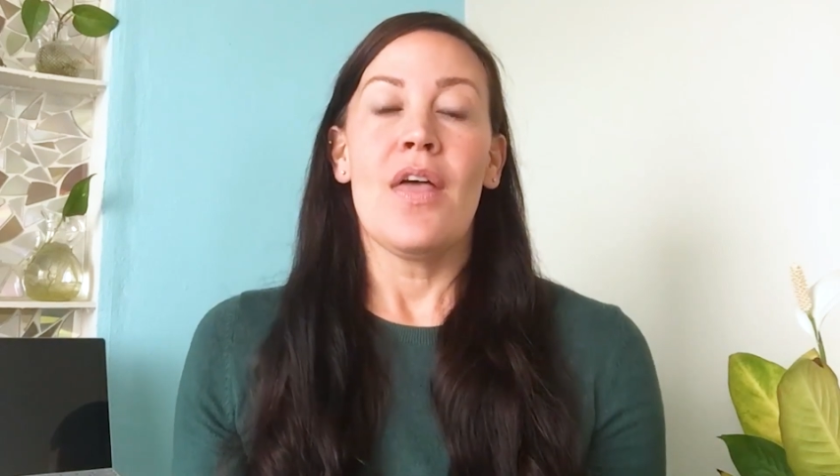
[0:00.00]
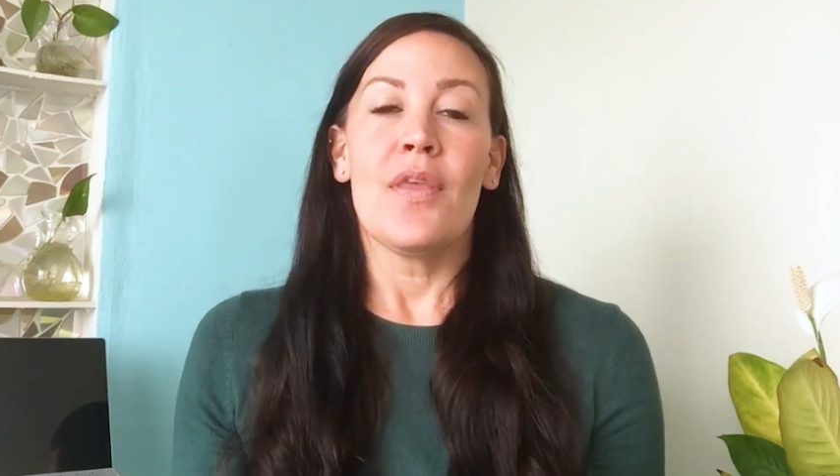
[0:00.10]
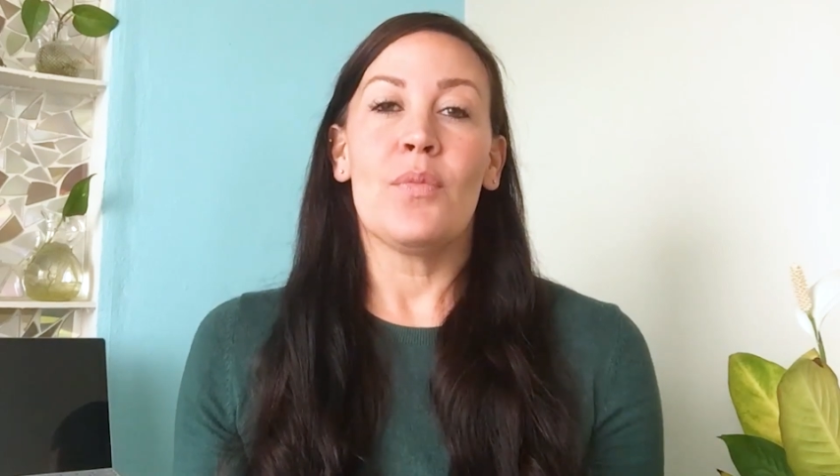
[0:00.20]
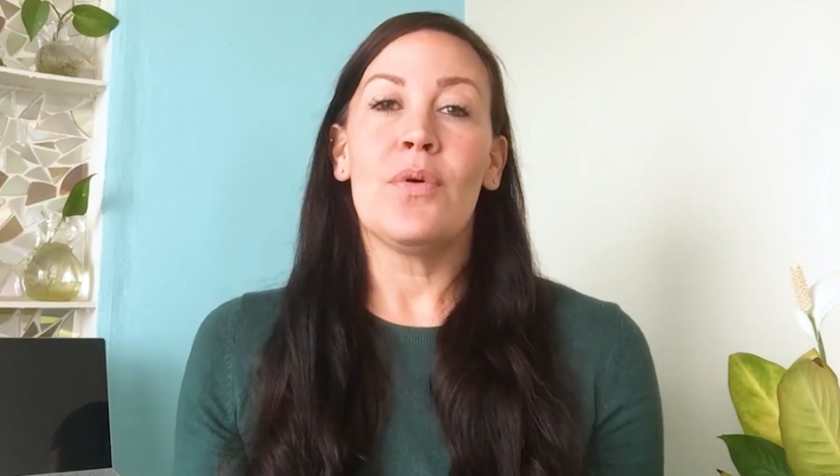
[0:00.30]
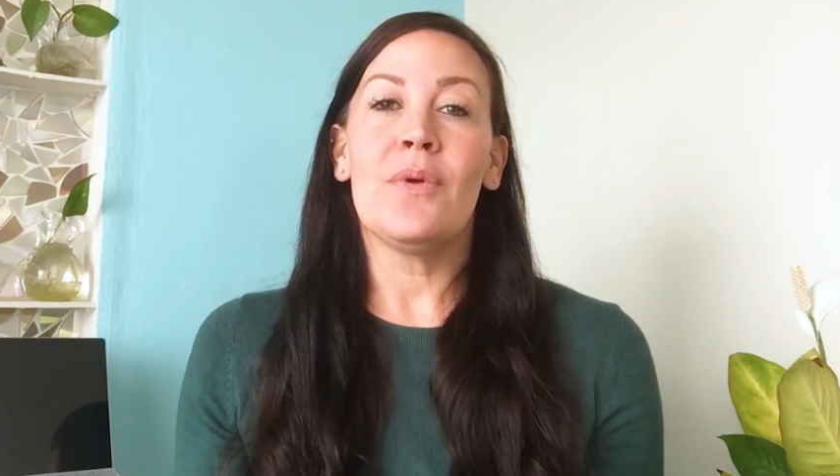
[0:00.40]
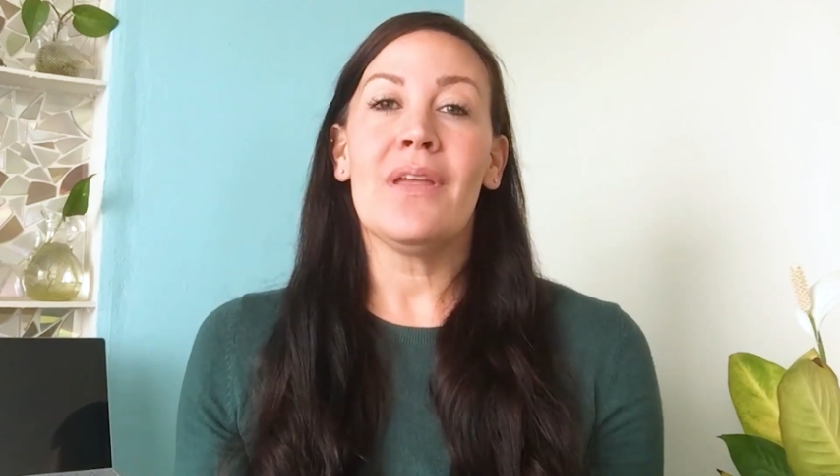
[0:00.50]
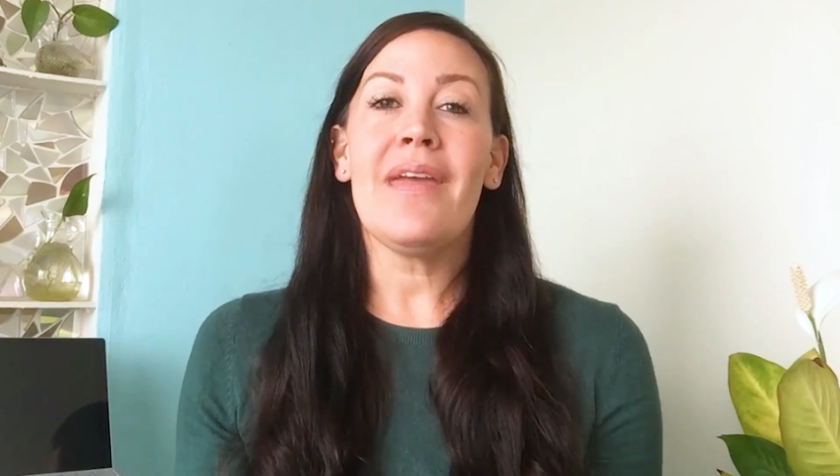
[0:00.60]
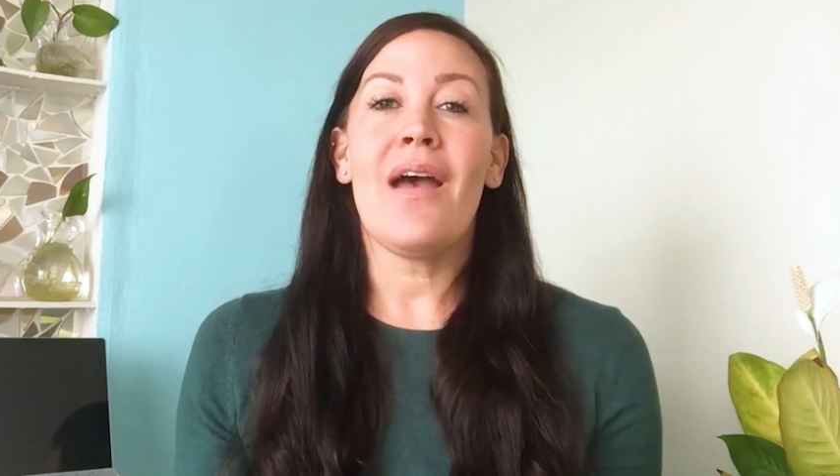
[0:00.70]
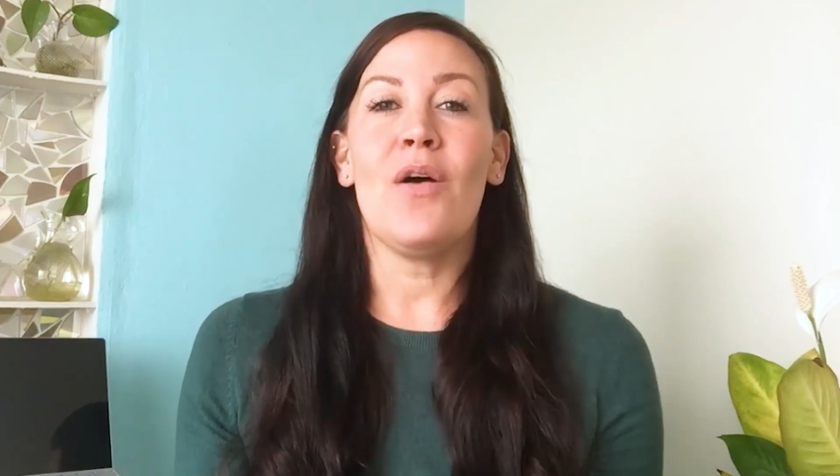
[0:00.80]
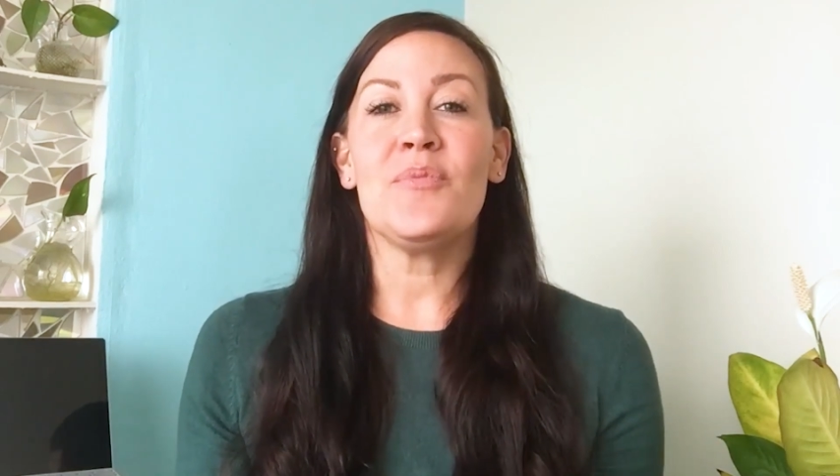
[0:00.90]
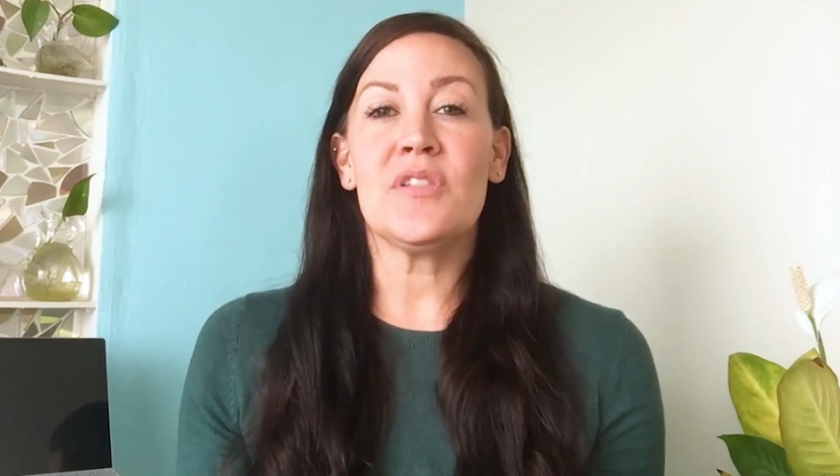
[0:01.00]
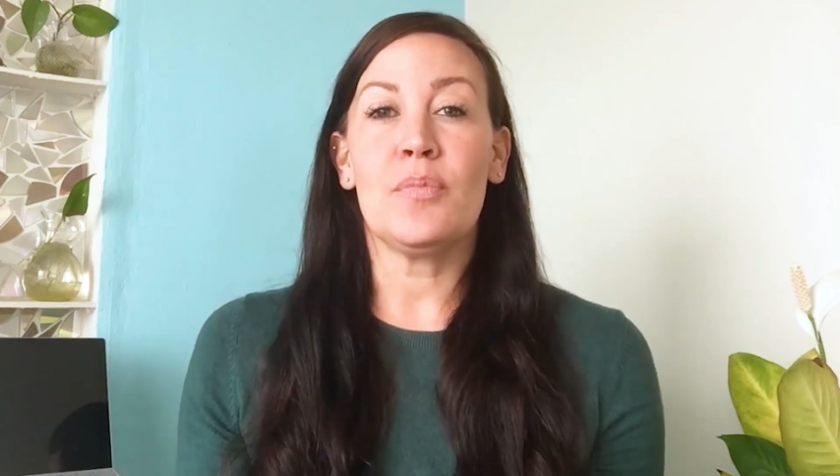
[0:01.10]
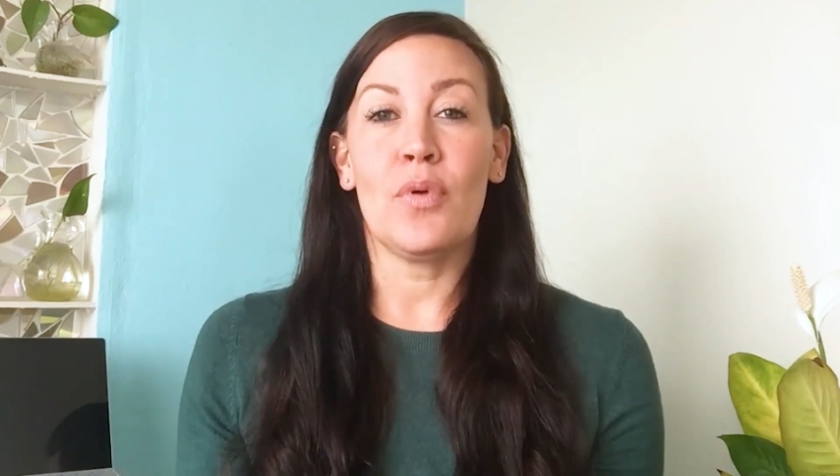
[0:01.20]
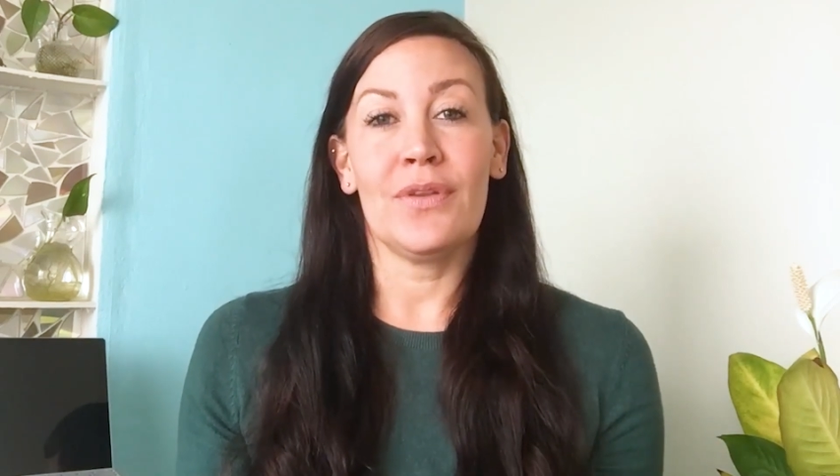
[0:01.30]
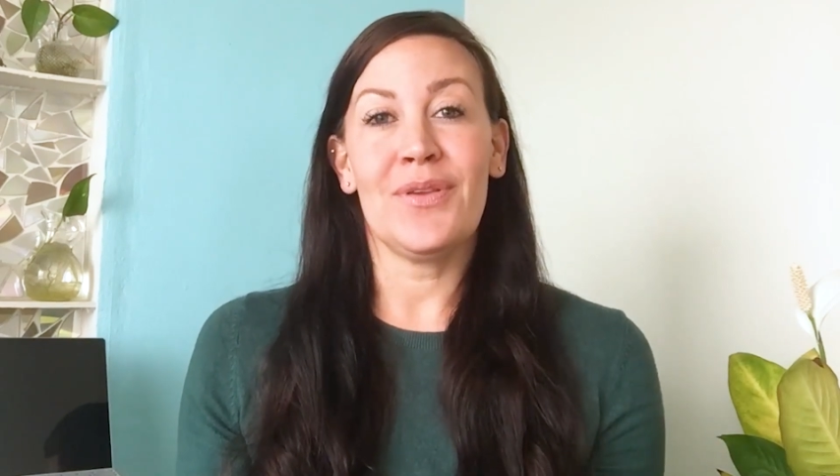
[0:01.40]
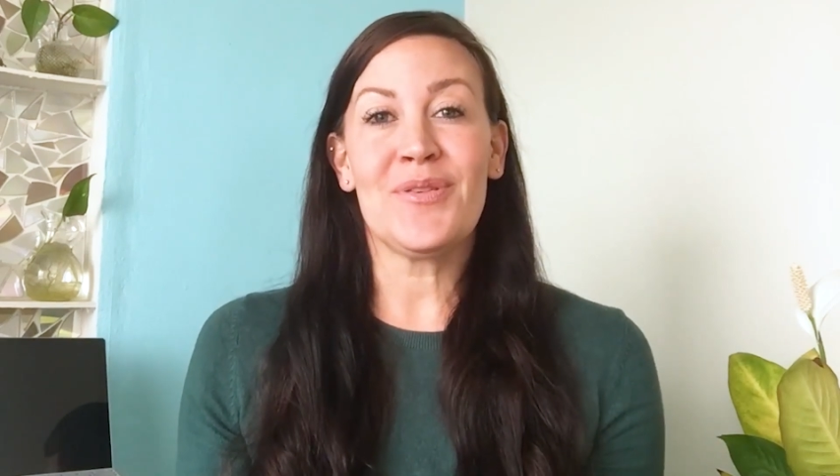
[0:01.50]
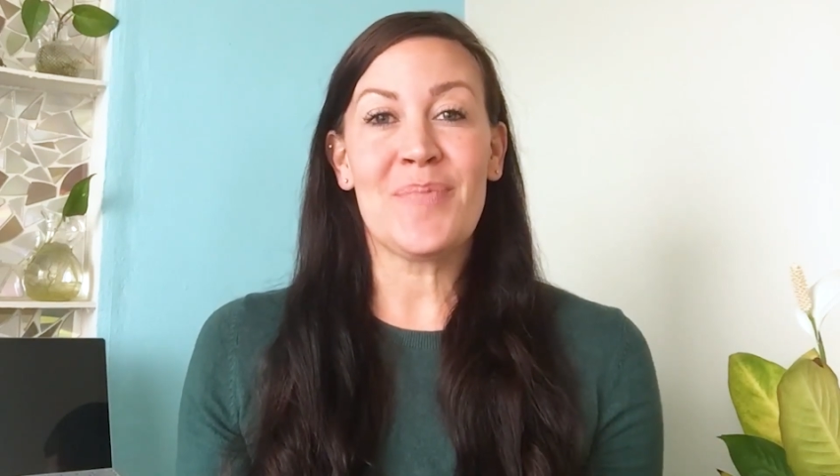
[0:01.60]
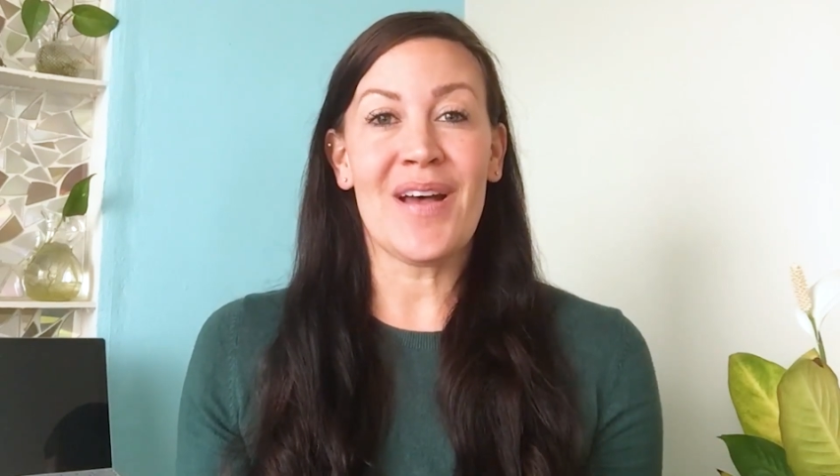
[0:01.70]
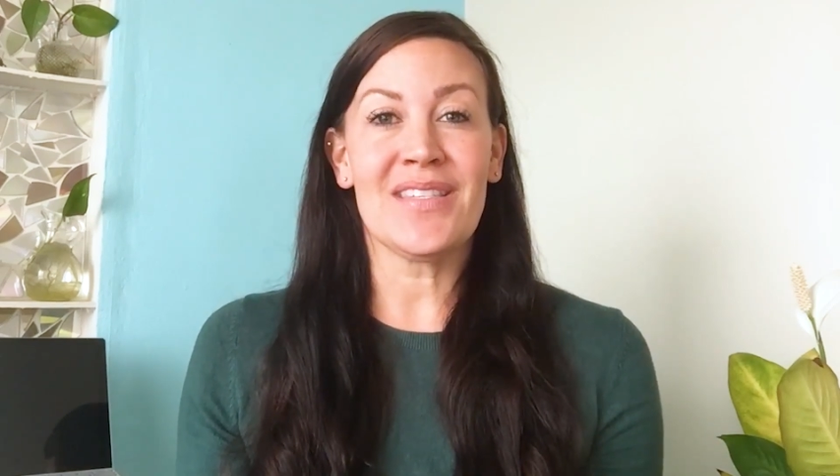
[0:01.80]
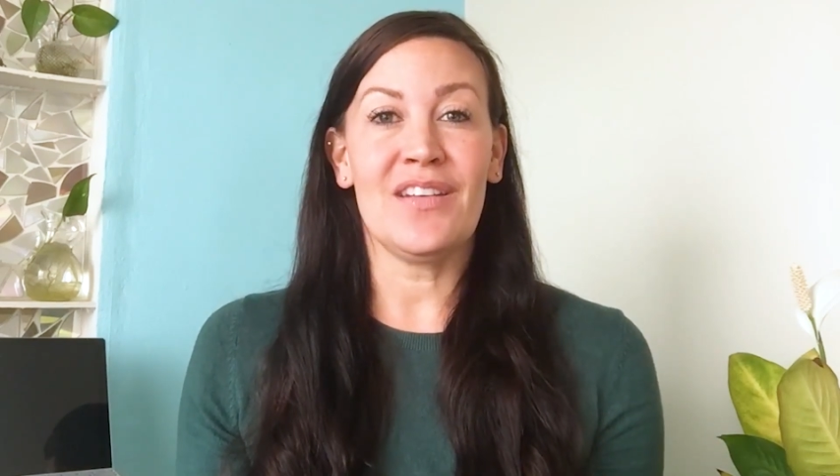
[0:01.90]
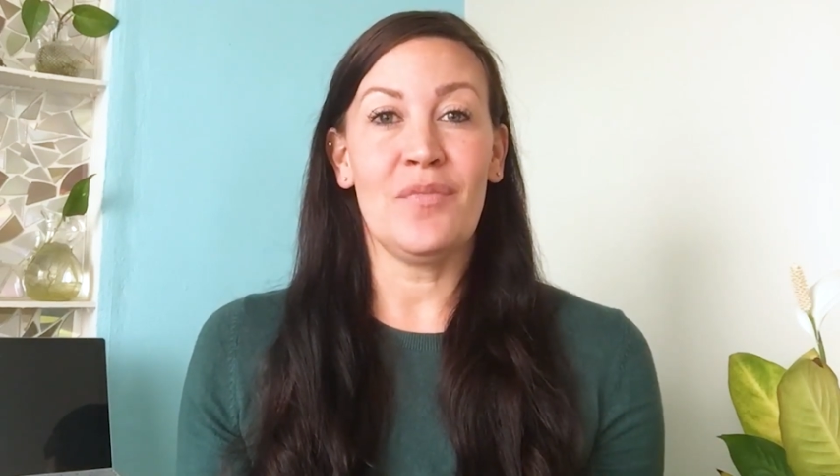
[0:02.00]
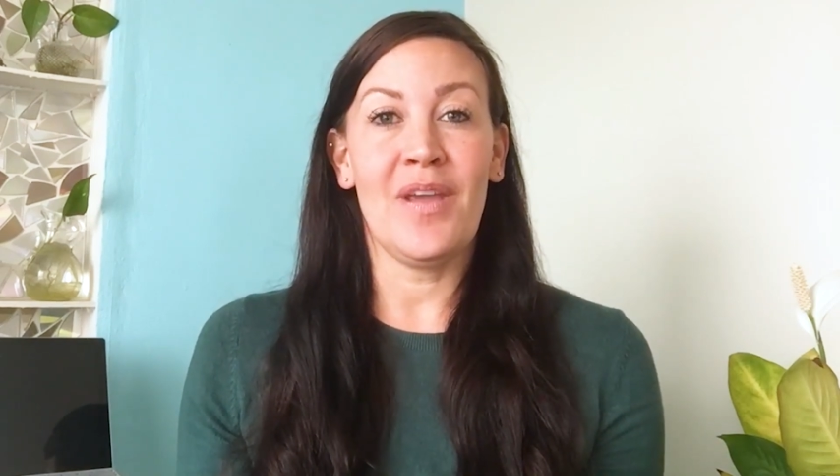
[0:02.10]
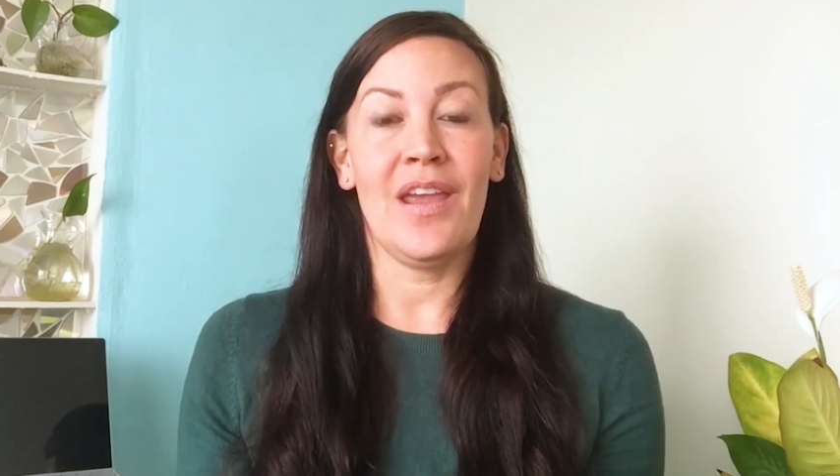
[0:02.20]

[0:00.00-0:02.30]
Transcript: that will really help support those positive